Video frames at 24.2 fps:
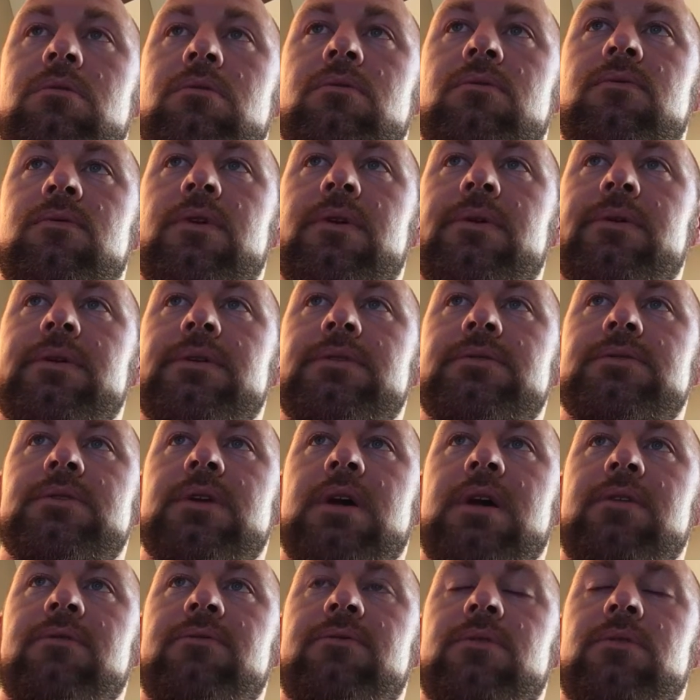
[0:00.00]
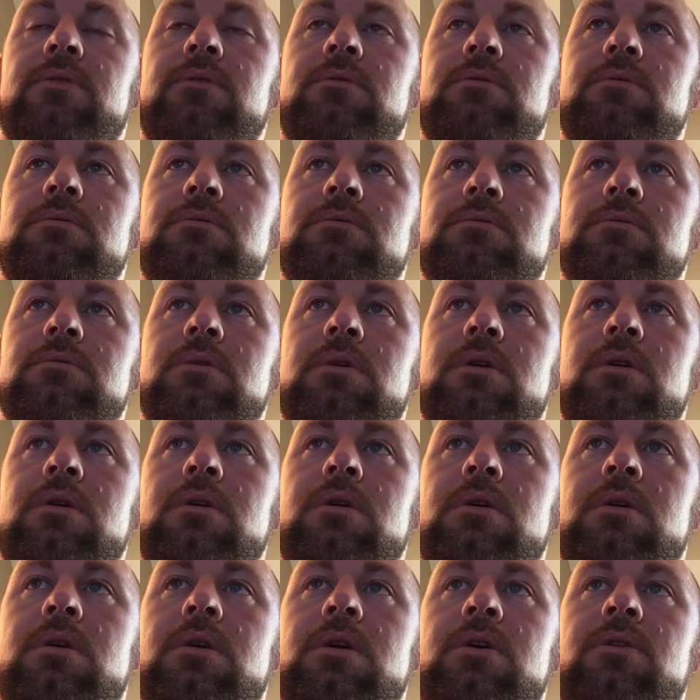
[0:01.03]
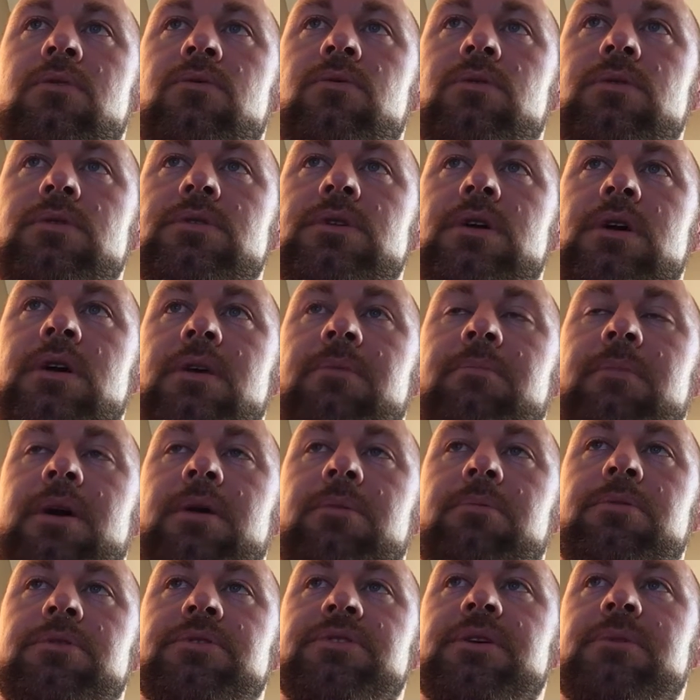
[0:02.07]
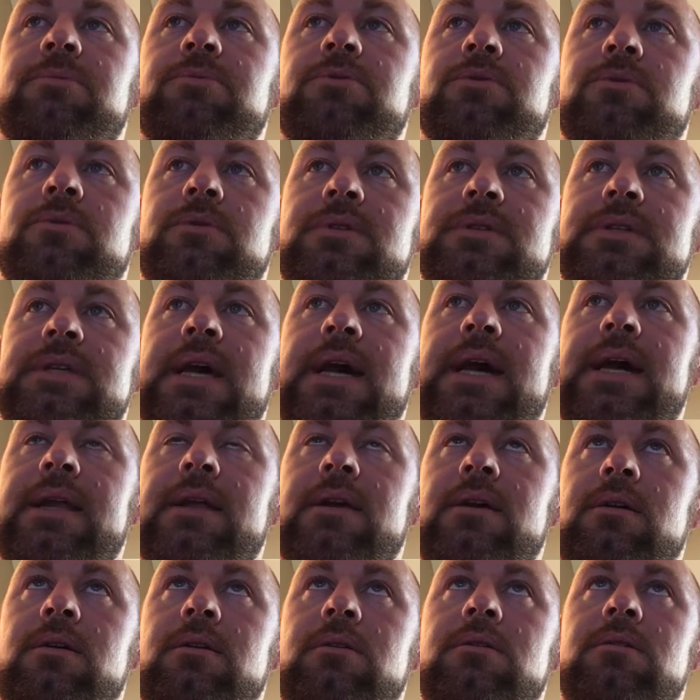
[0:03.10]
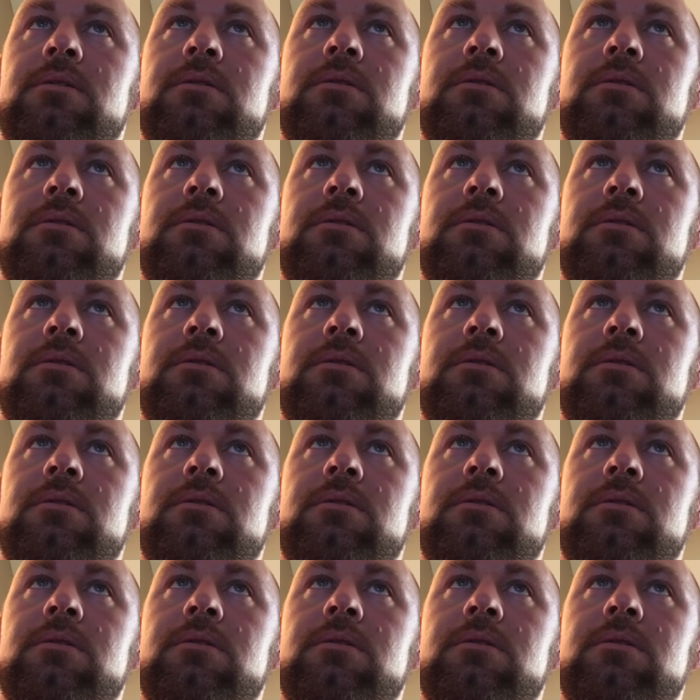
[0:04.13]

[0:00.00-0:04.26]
very insightful. If we're talking about perceptual data,